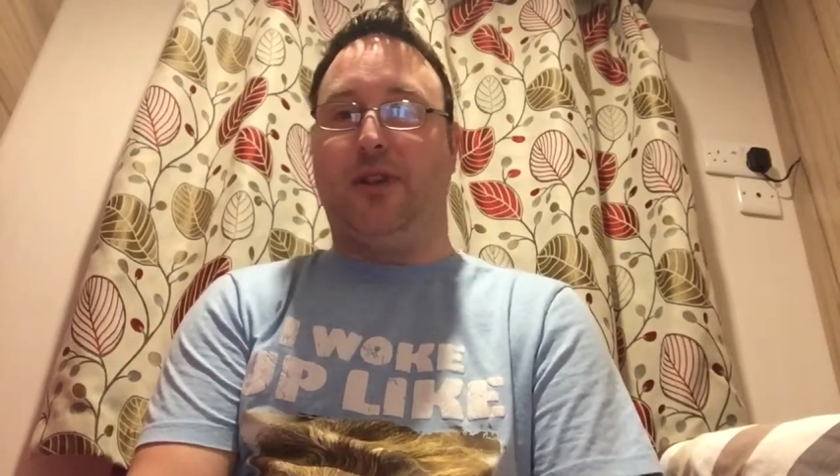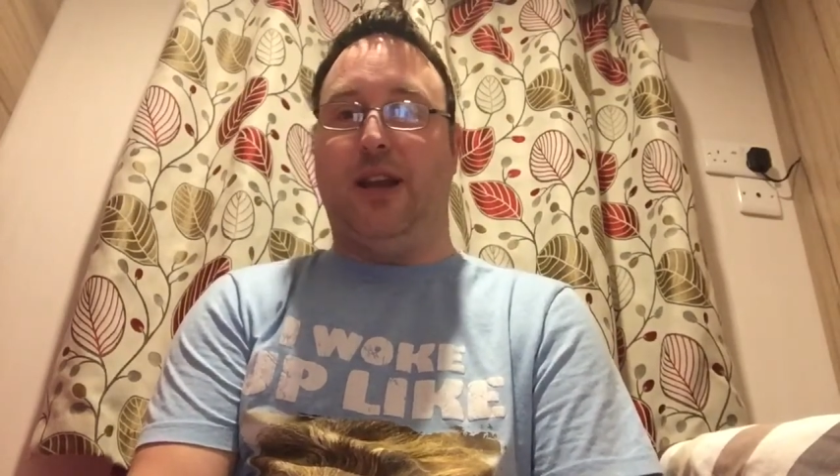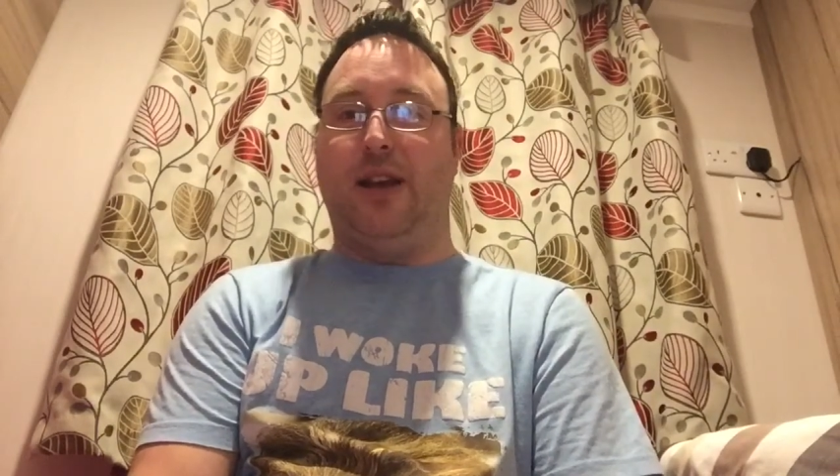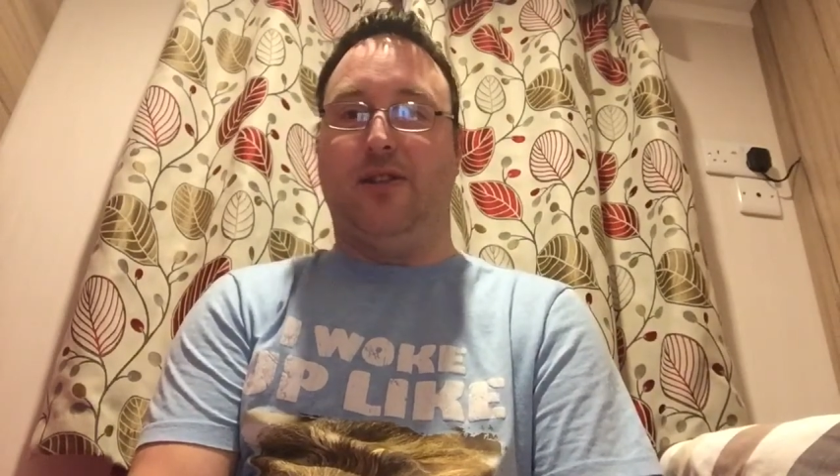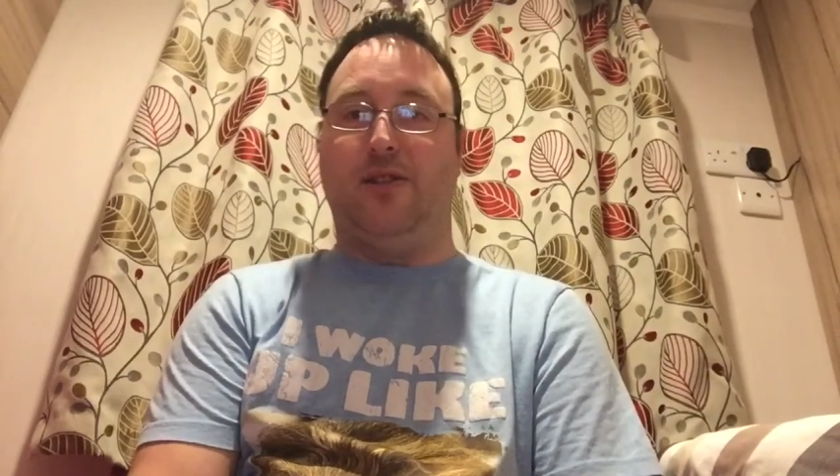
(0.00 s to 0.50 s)

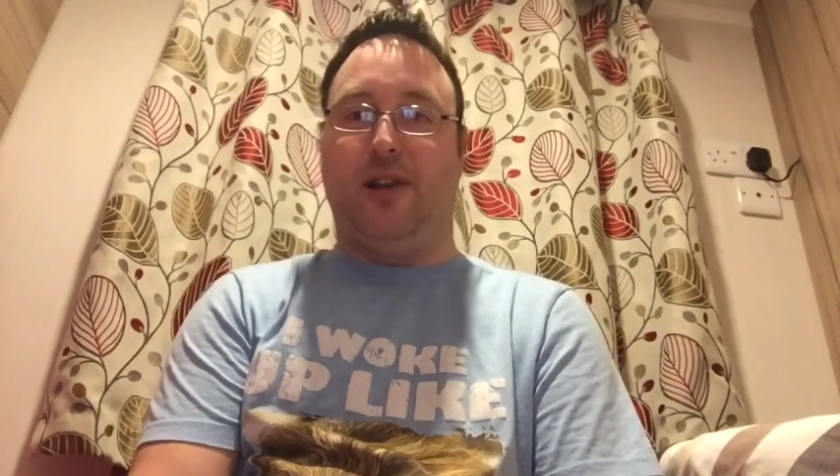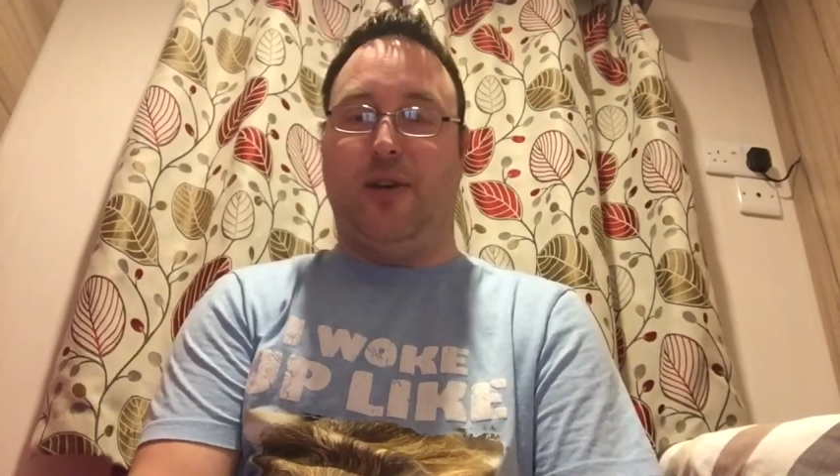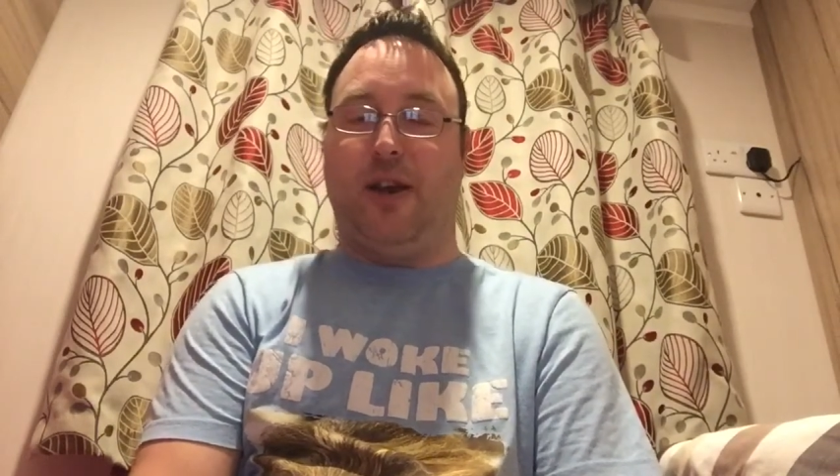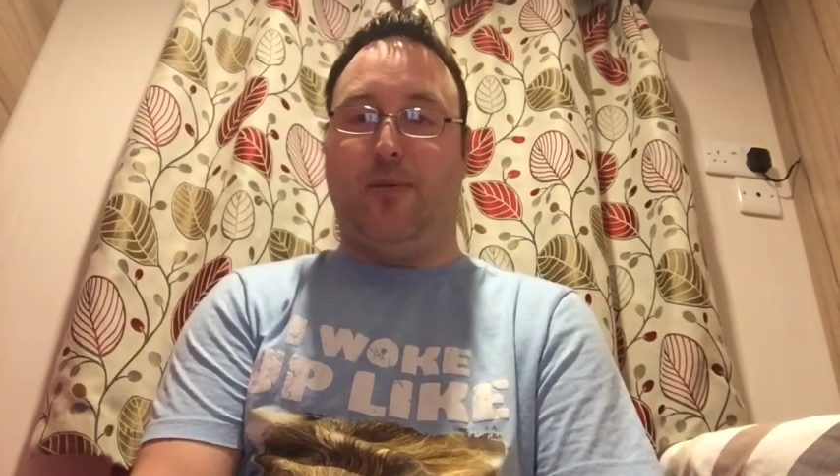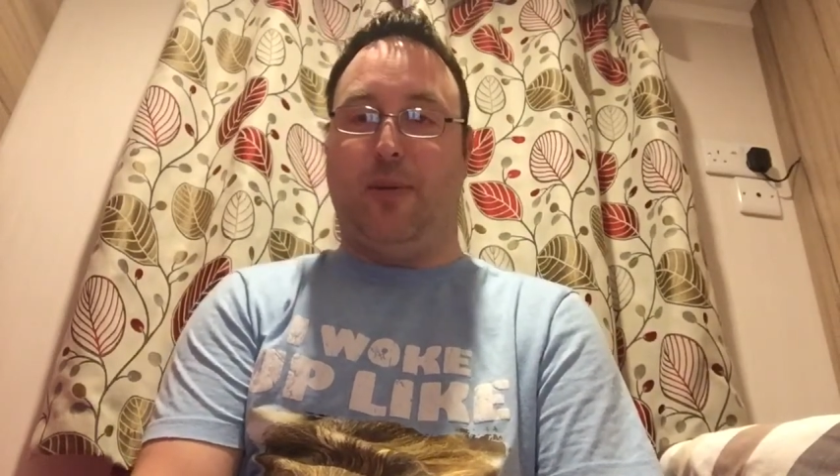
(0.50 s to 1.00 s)
collecting, so
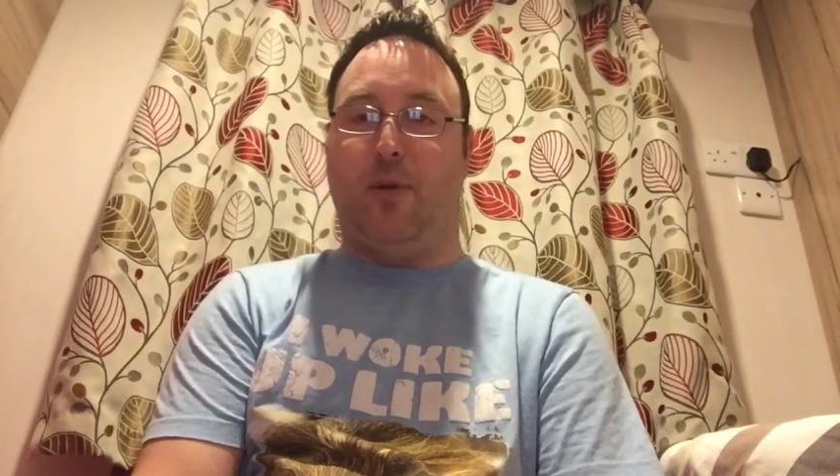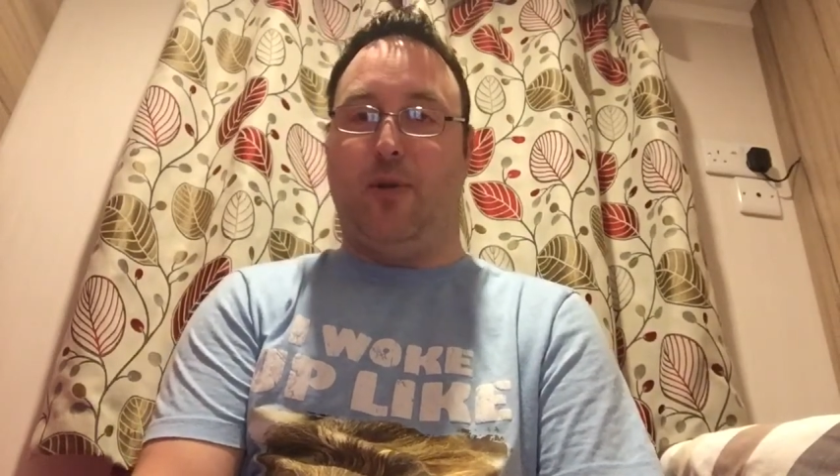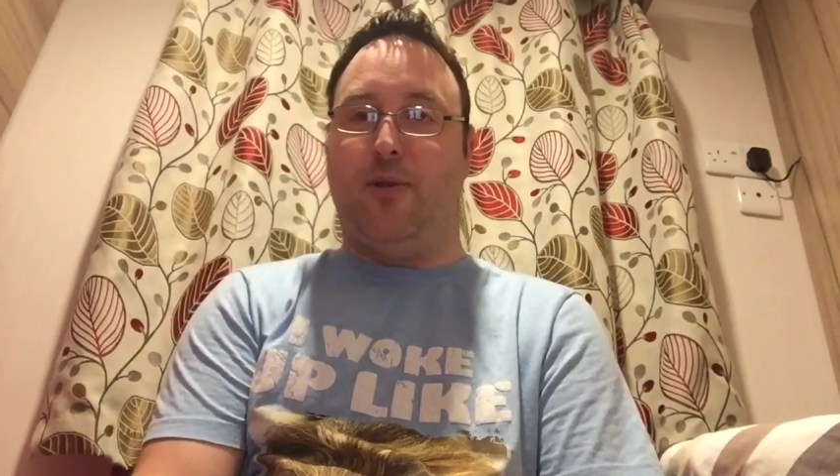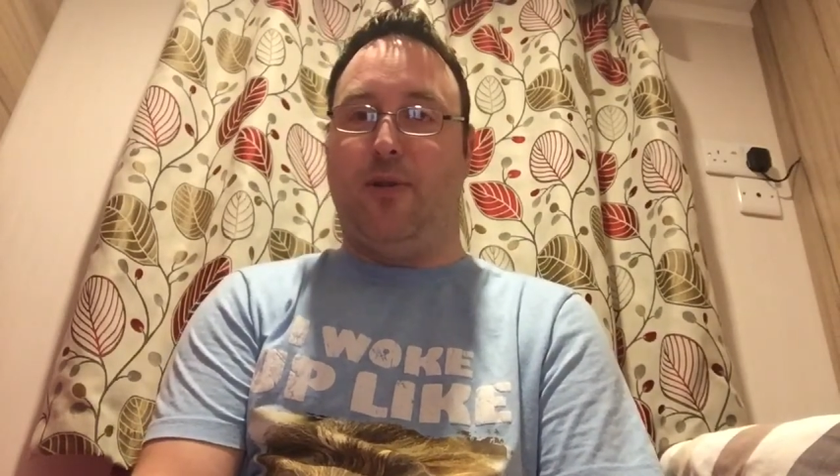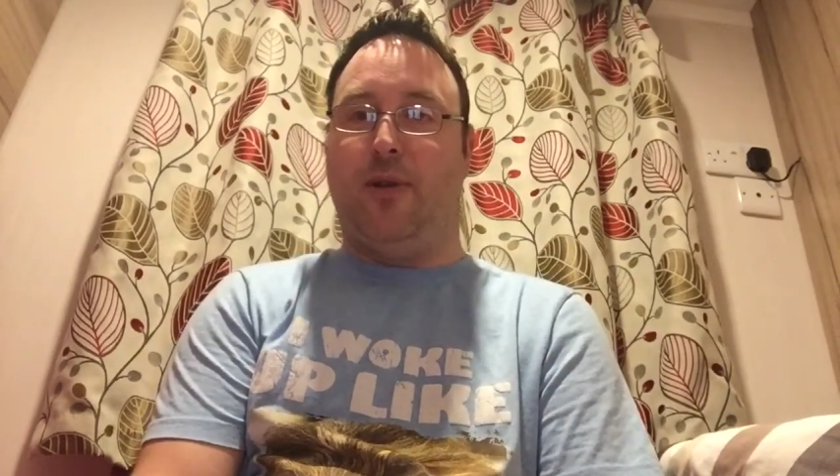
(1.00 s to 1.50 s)
yeah, a bit
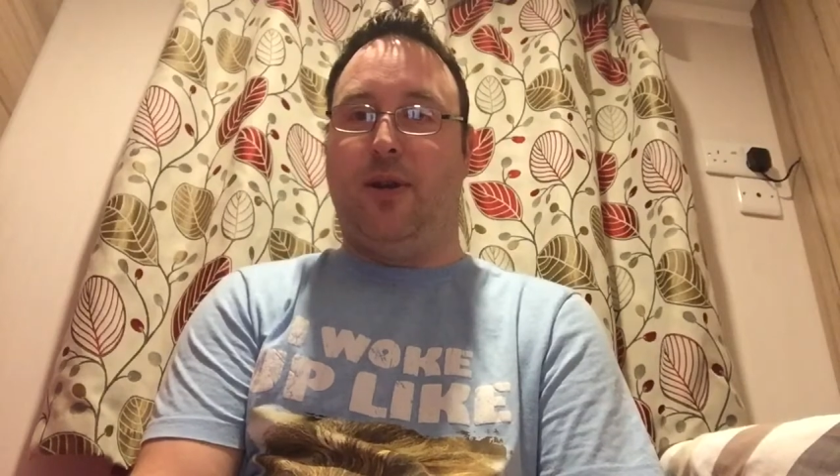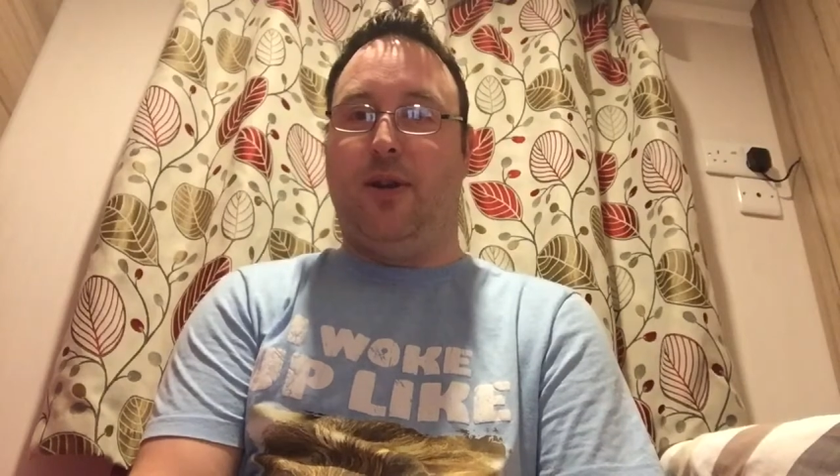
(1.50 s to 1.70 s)
more of a